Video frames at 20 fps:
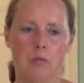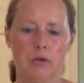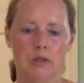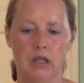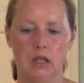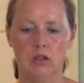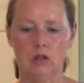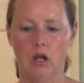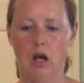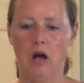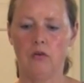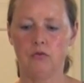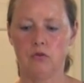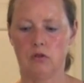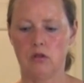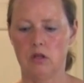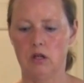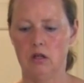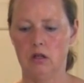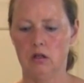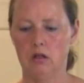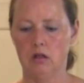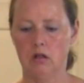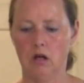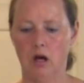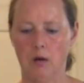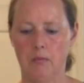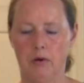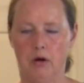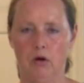But then you have to think
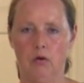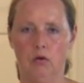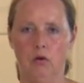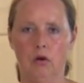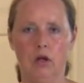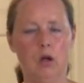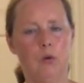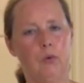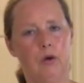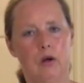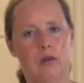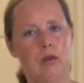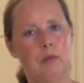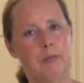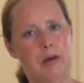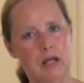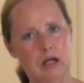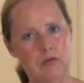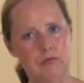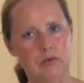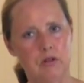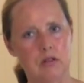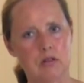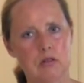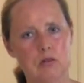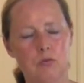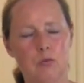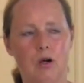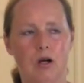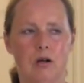about, okay, what are the
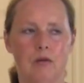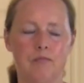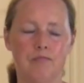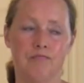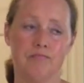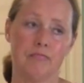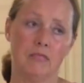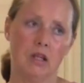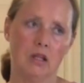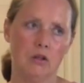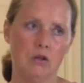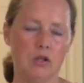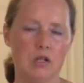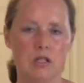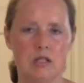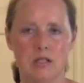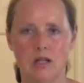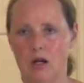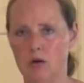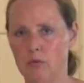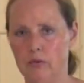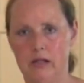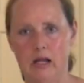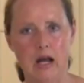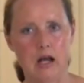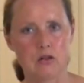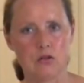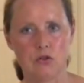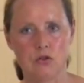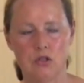benefits? Well, you can say it
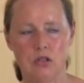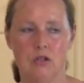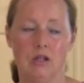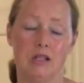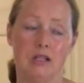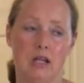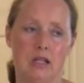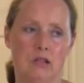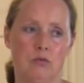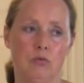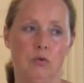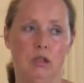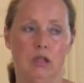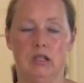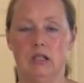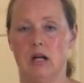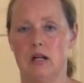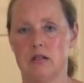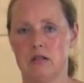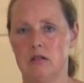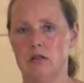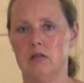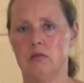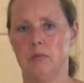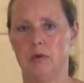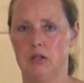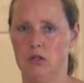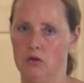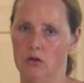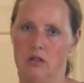relaxes you. It really
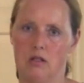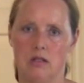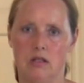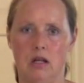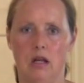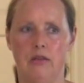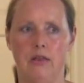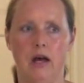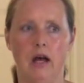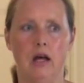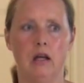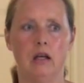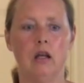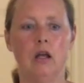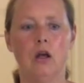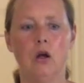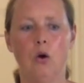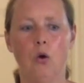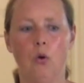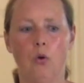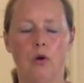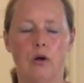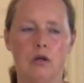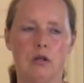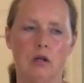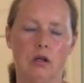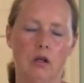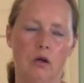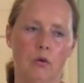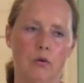doesn't, but you can say that. Or,
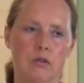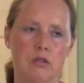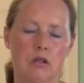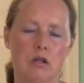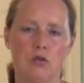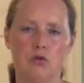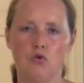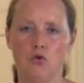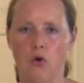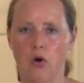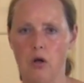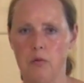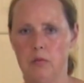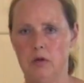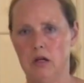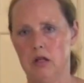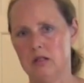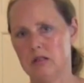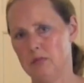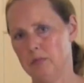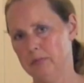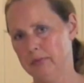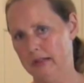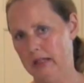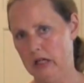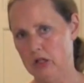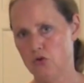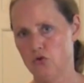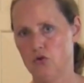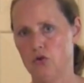you know, it's an enjoyment, it's a
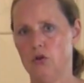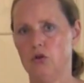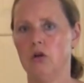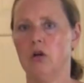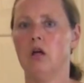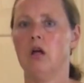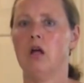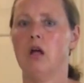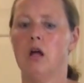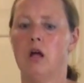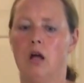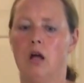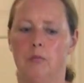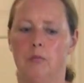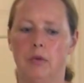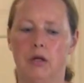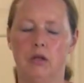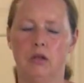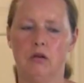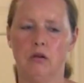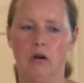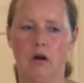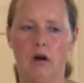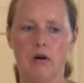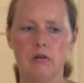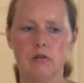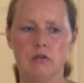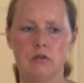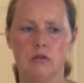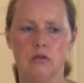pleasure. But there
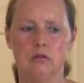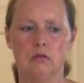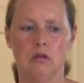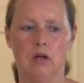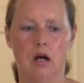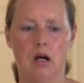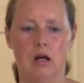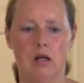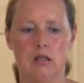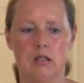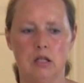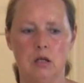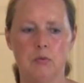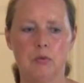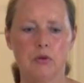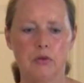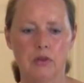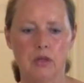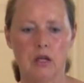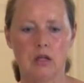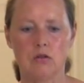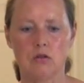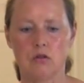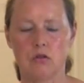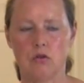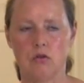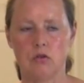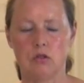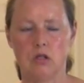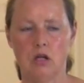are also deeper things
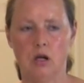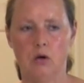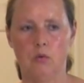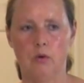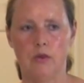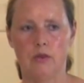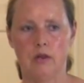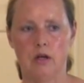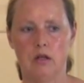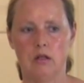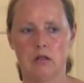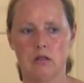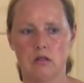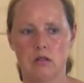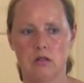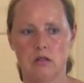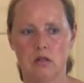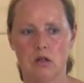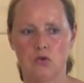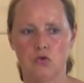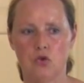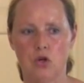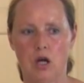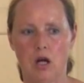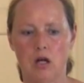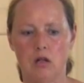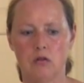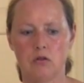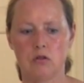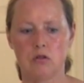associated with it, such
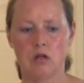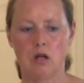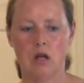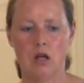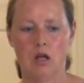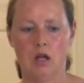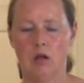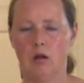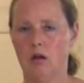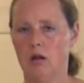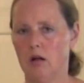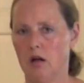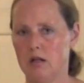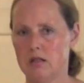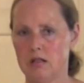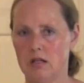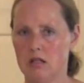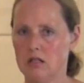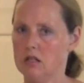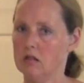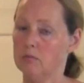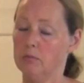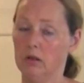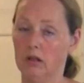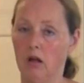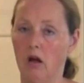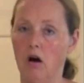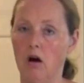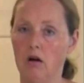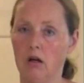as a sense of
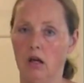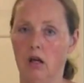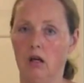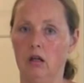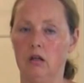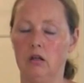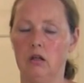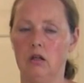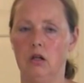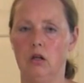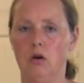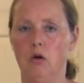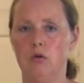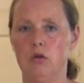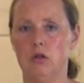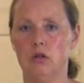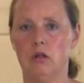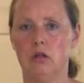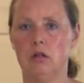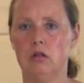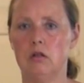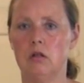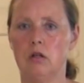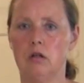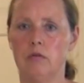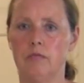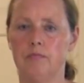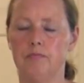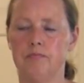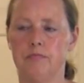belonging. You know, you
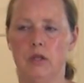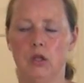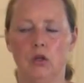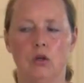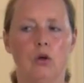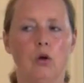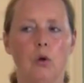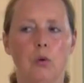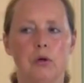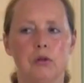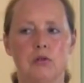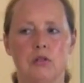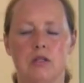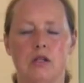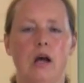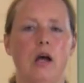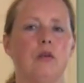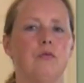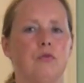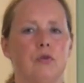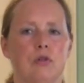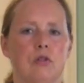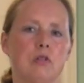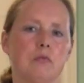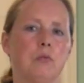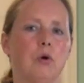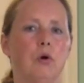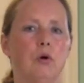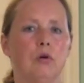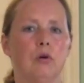can go outside for a
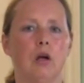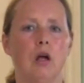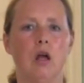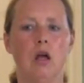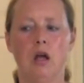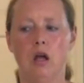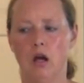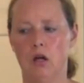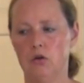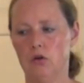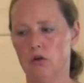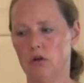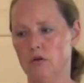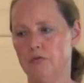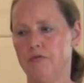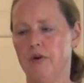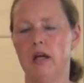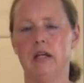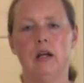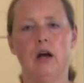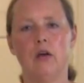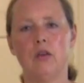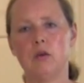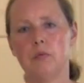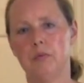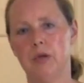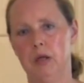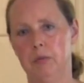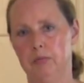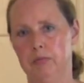smoke, and you're going to find
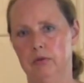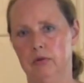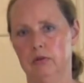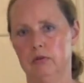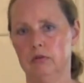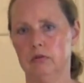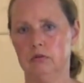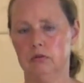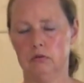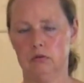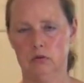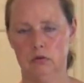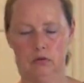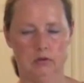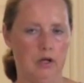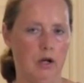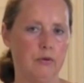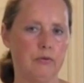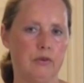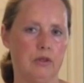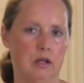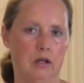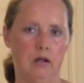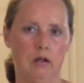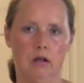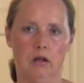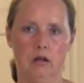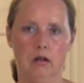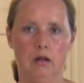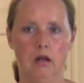other people who are out
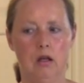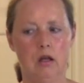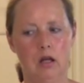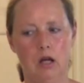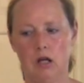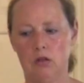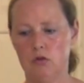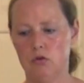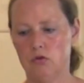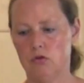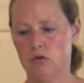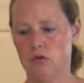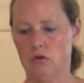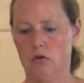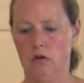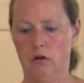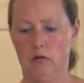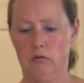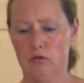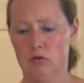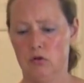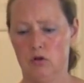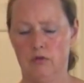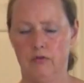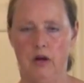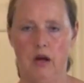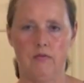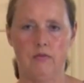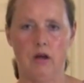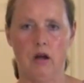there, and you sort
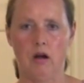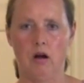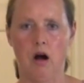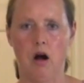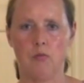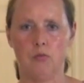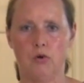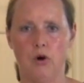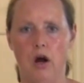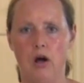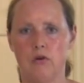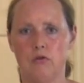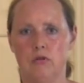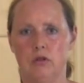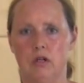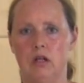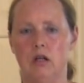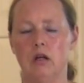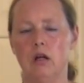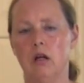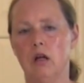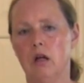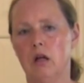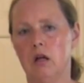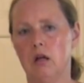of have that camaraderie.